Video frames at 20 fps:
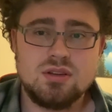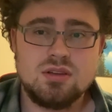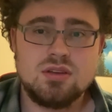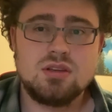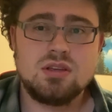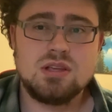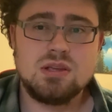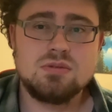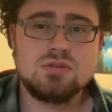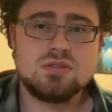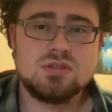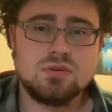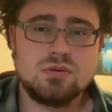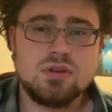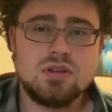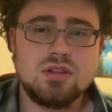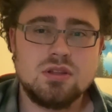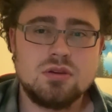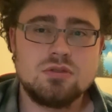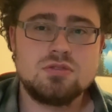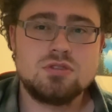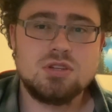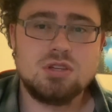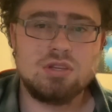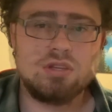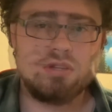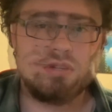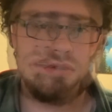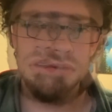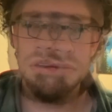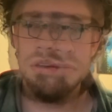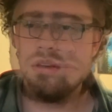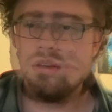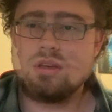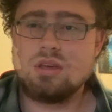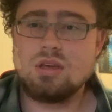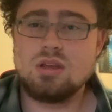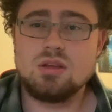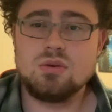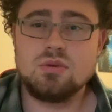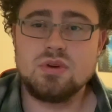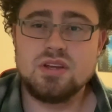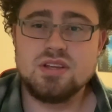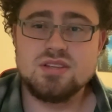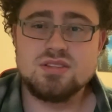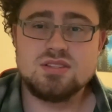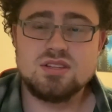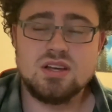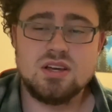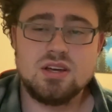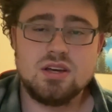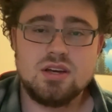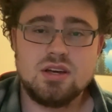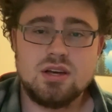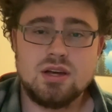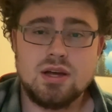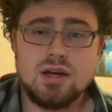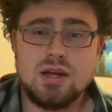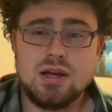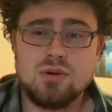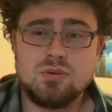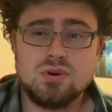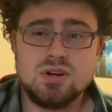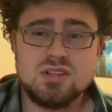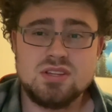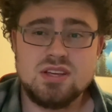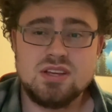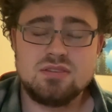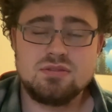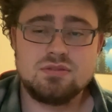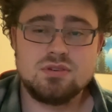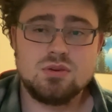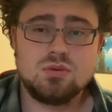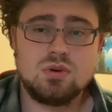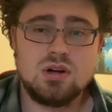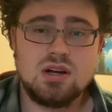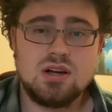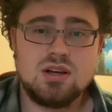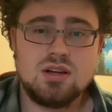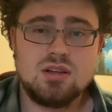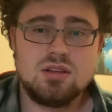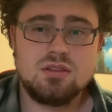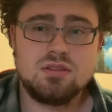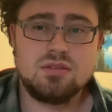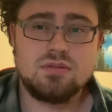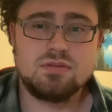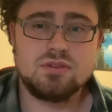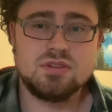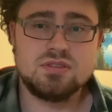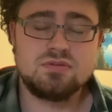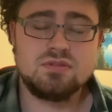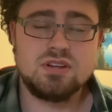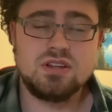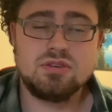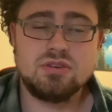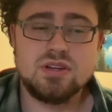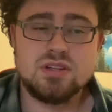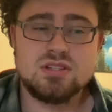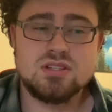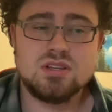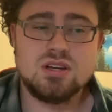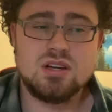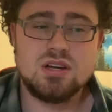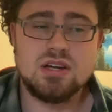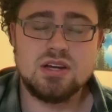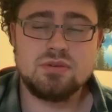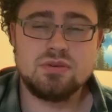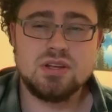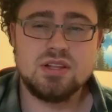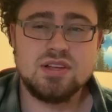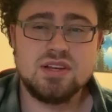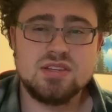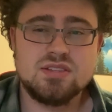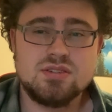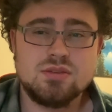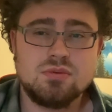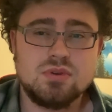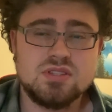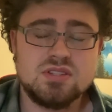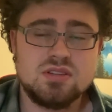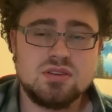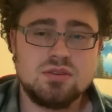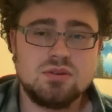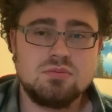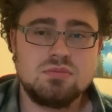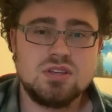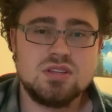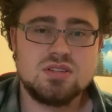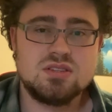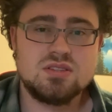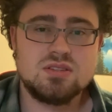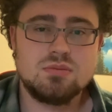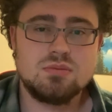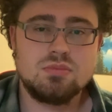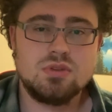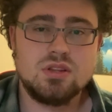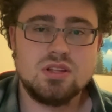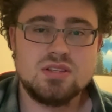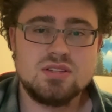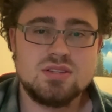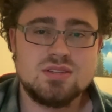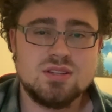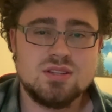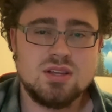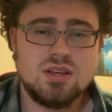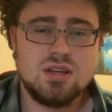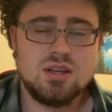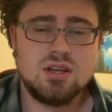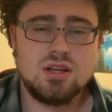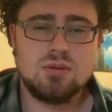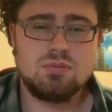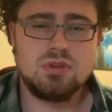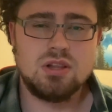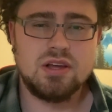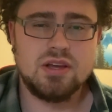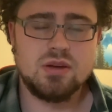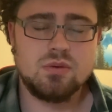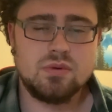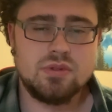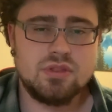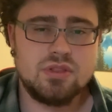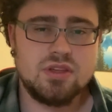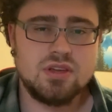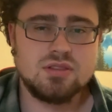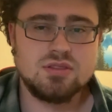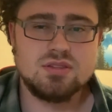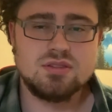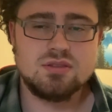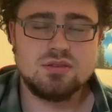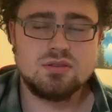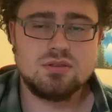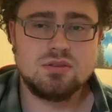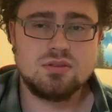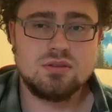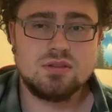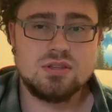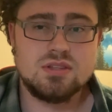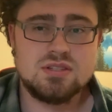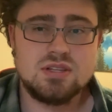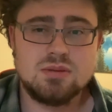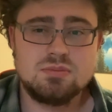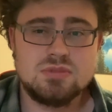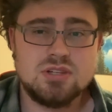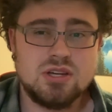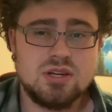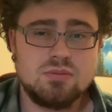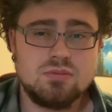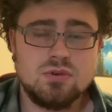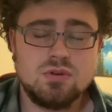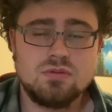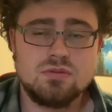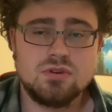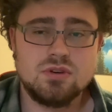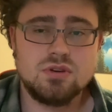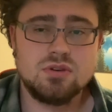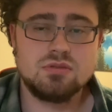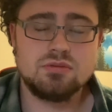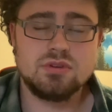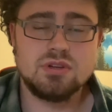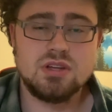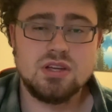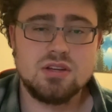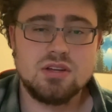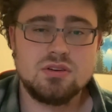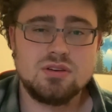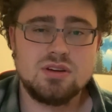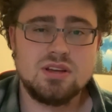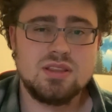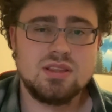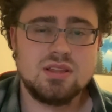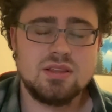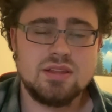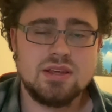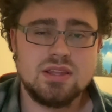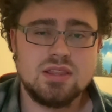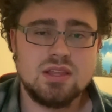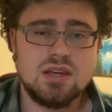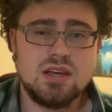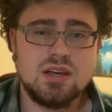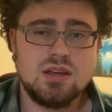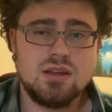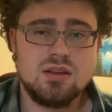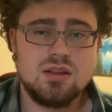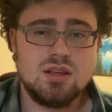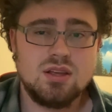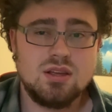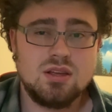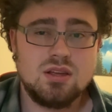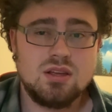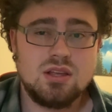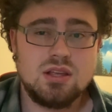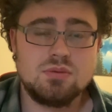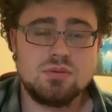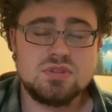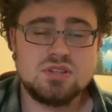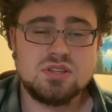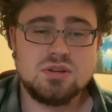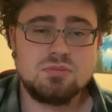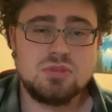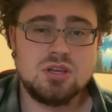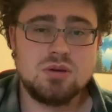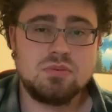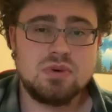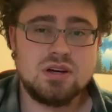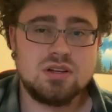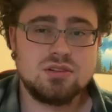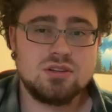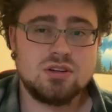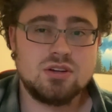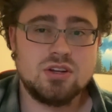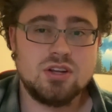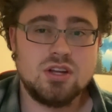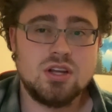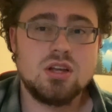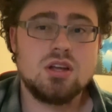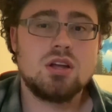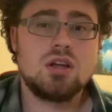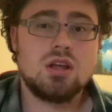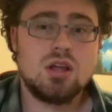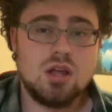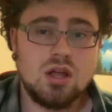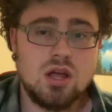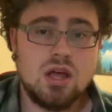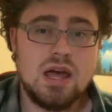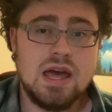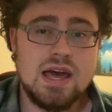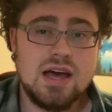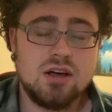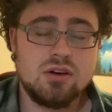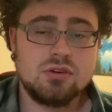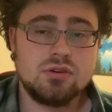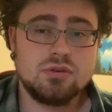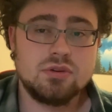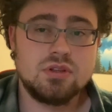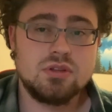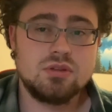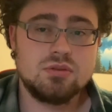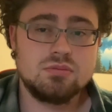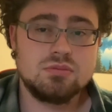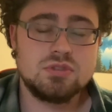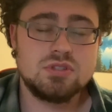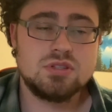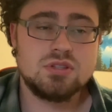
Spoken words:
he was the real OG. Anyways, I worked at it for a while. The first video I saw, I realized it wasn't going to be as simple as applying one thing the same time over and over again or anything like that. It was going to be about learning algorithms.